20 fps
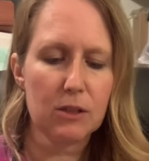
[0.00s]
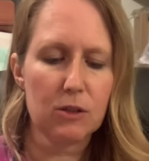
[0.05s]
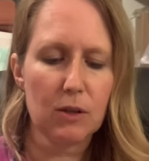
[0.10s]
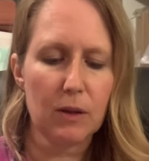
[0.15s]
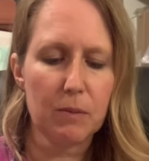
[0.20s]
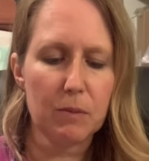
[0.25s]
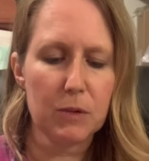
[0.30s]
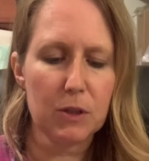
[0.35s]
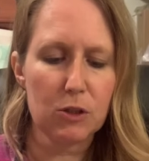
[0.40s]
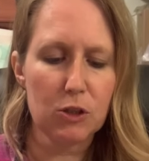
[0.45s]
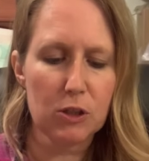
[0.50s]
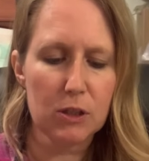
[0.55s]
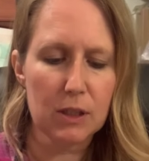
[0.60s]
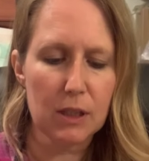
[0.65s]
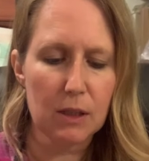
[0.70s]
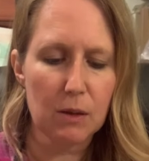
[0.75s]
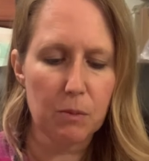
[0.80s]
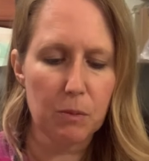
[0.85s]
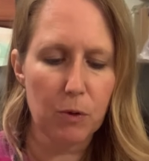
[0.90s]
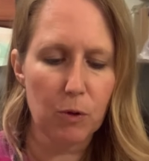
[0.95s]
So I'm just
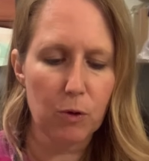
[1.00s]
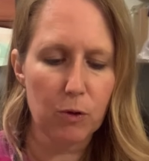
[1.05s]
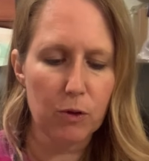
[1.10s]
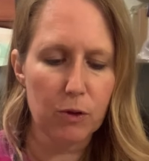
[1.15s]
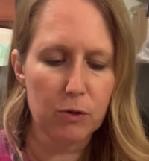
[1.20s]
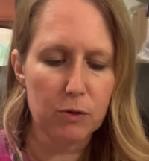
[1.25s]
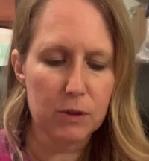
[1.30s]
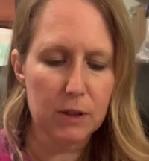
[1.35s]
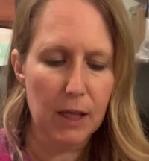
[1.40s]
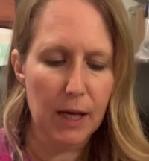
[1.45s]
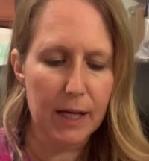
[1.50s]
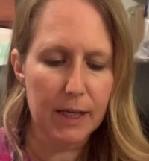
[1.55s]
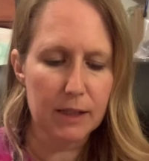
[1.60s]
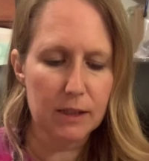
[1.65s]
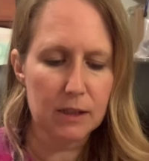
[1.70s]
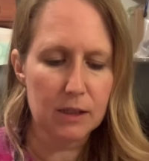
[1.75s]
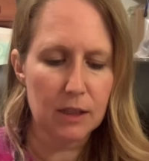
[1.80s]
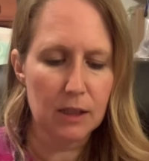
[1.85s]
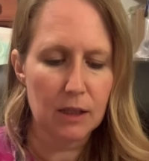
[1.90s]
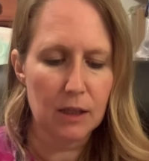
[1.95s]
going to pull those
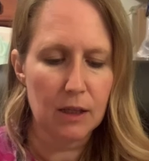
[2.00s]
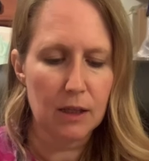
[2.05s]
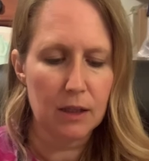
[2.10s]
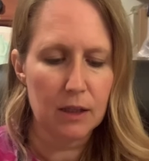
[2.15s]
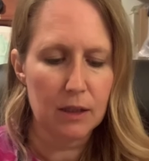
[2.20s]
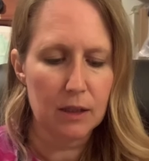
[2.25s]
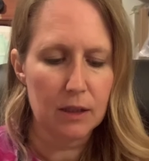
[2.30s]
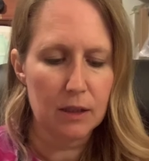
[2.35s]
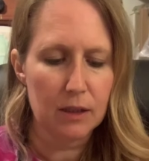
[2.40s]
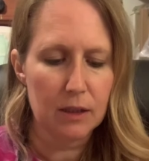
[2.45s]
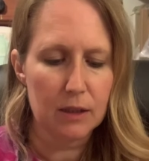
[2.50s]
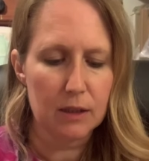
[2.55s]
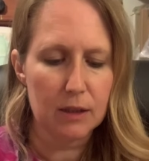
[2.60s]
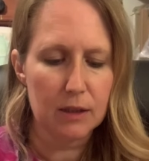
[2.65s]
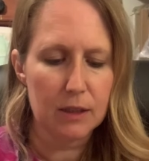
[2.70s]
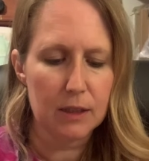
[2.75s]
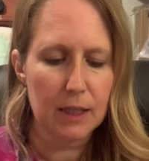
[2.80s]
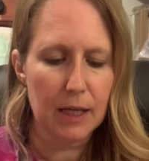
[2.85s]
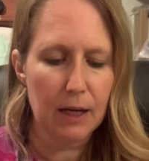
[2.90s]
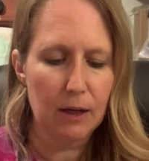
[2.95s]
lines
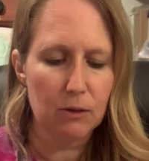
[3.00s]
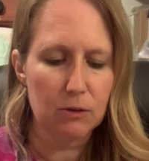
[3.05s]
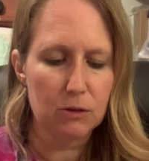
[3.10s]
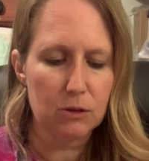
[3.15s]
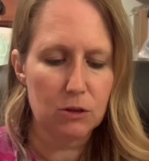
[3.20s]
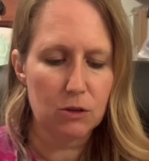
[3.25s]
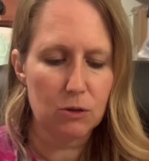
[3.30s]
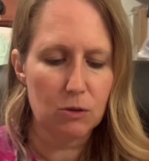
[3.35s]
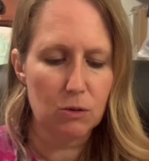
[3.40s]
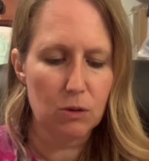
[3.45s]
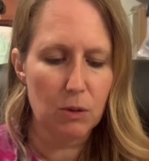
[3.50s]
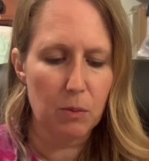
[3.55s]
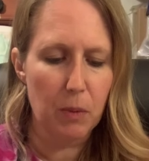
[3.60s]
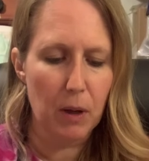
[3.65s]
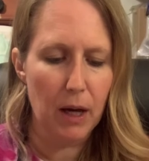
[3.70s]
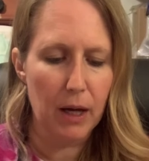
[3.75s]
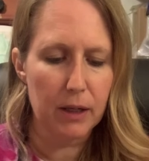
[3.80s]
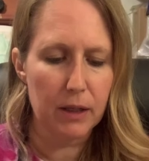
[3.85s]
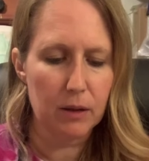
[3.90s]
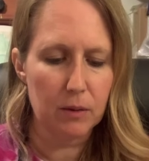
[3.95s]
down to the
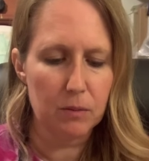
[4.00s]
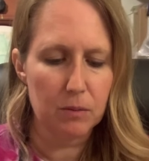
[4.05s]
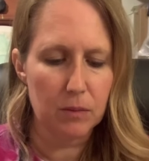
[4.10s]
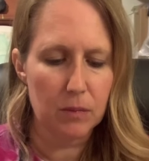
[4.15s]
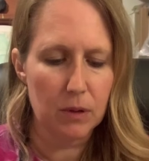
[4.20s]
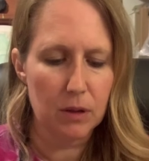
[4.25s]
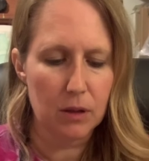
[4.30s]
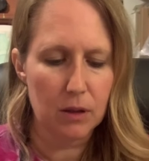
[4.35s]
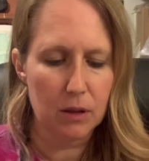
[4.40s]
bottom.